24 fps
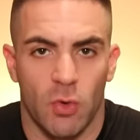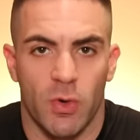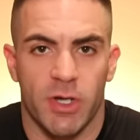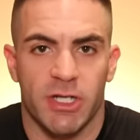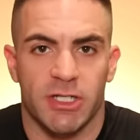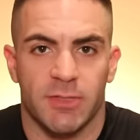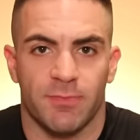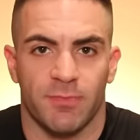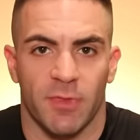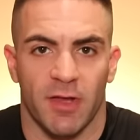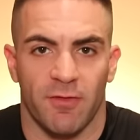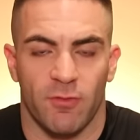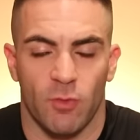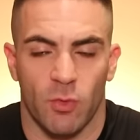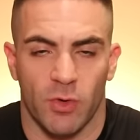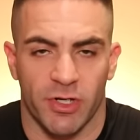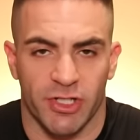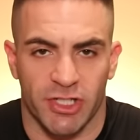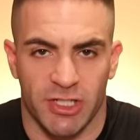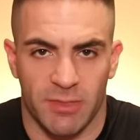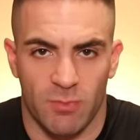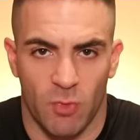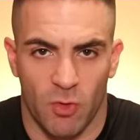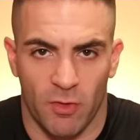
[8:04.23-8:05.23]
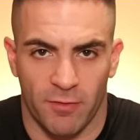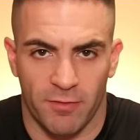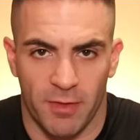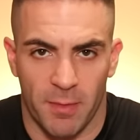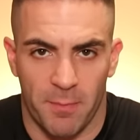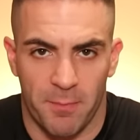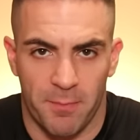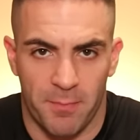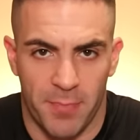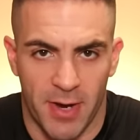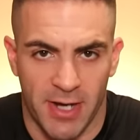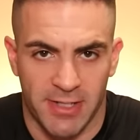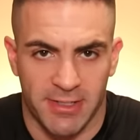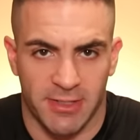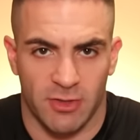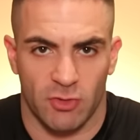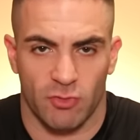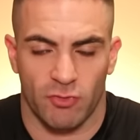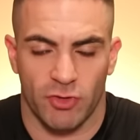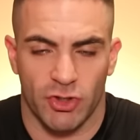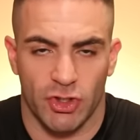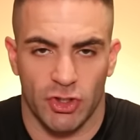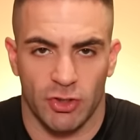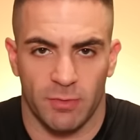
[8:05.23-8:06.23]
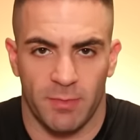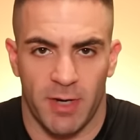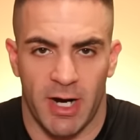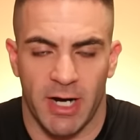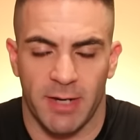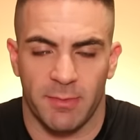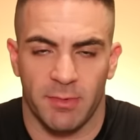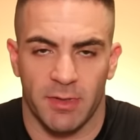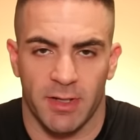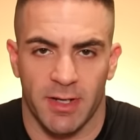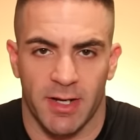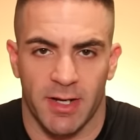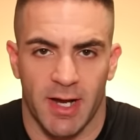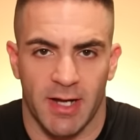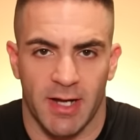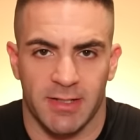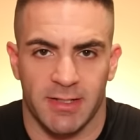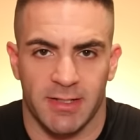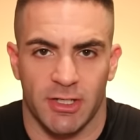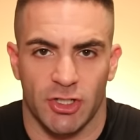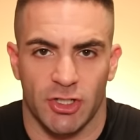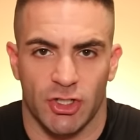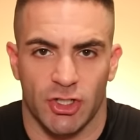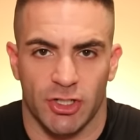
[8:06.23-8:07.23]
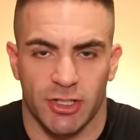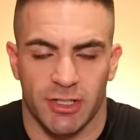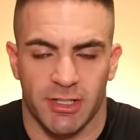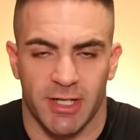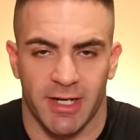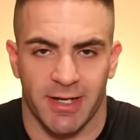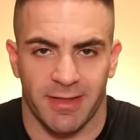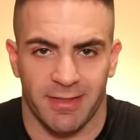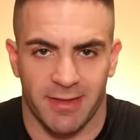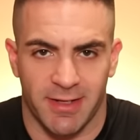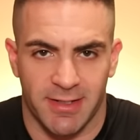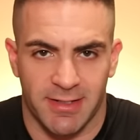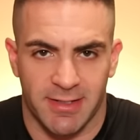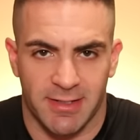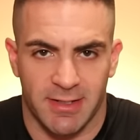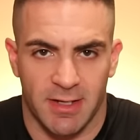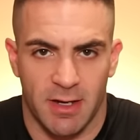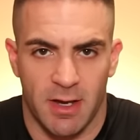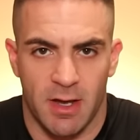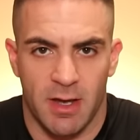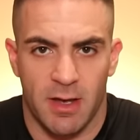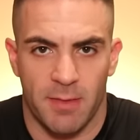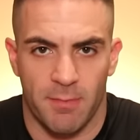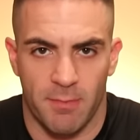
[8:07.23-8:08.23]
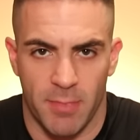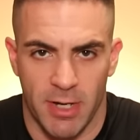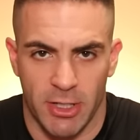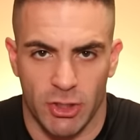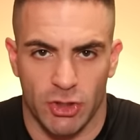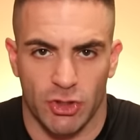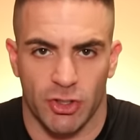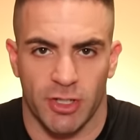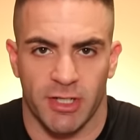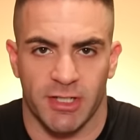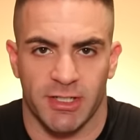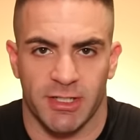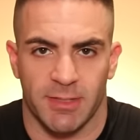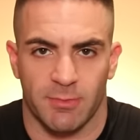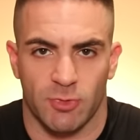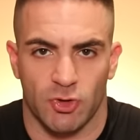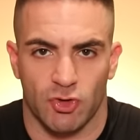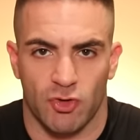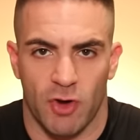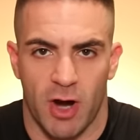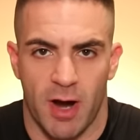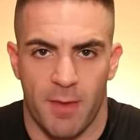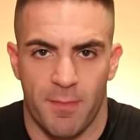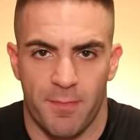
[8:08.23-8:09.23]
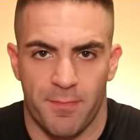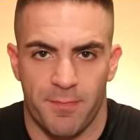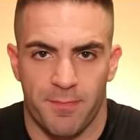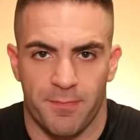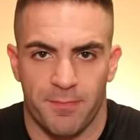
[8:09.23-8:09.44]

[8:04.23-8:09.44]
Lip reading: always, if you want to see more of the best original bodybuilding content just like this, make sure to hit subscribe.